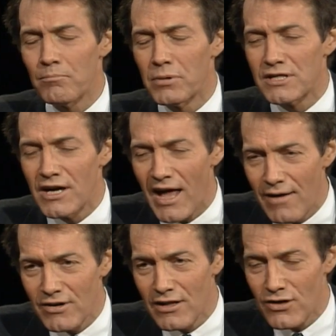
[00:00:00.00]
But did it have
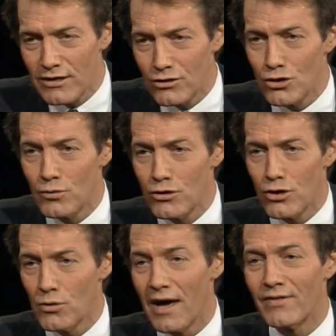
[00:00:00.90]
anything to do with
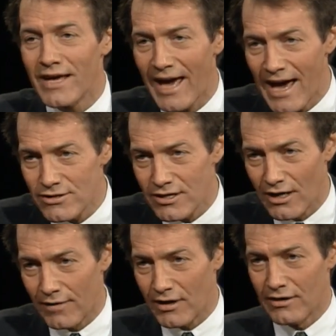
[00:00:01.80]
you and the casting of it?